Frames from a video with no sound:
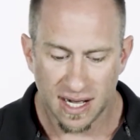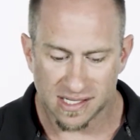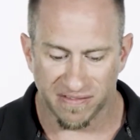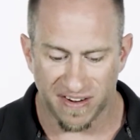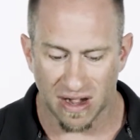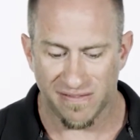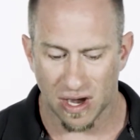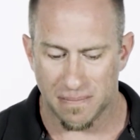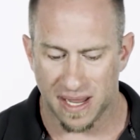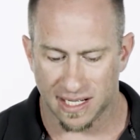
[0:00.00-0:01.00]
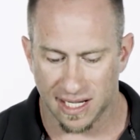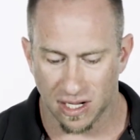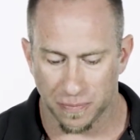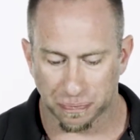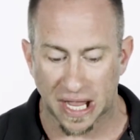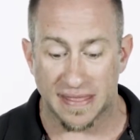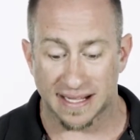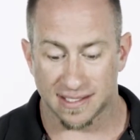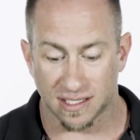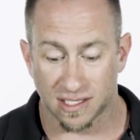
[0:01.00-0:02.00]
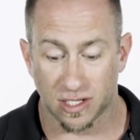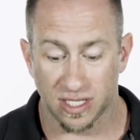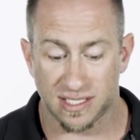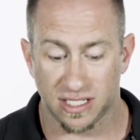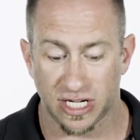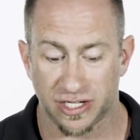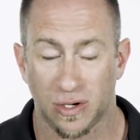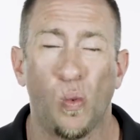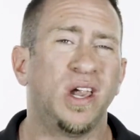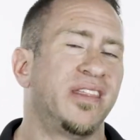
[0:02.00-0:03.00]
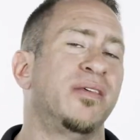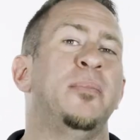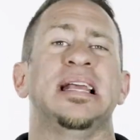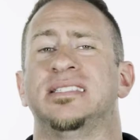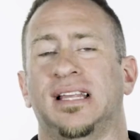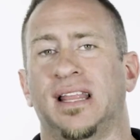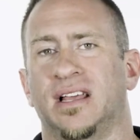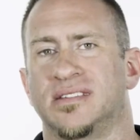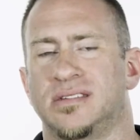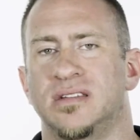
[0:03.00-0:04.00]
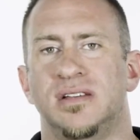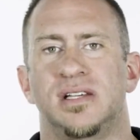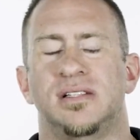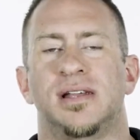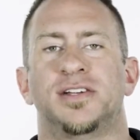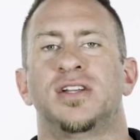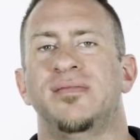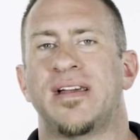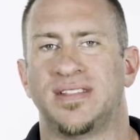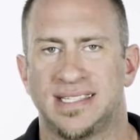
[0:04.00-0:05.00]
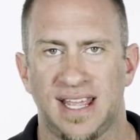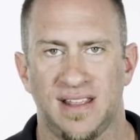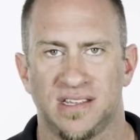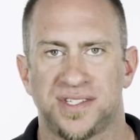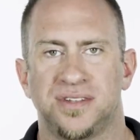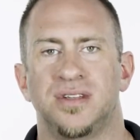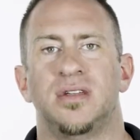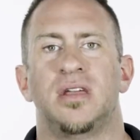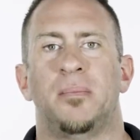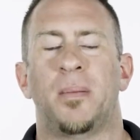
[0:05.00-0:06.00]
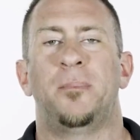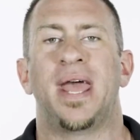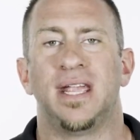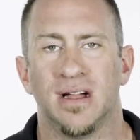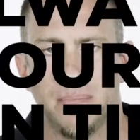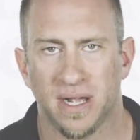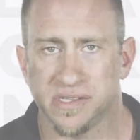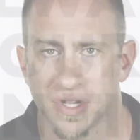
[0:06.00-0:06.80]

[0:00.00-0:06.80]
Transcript: It's a very, very big deal, and that's a good suggestion. One of the basic things, I shouldn't even have to say this, but pay your bills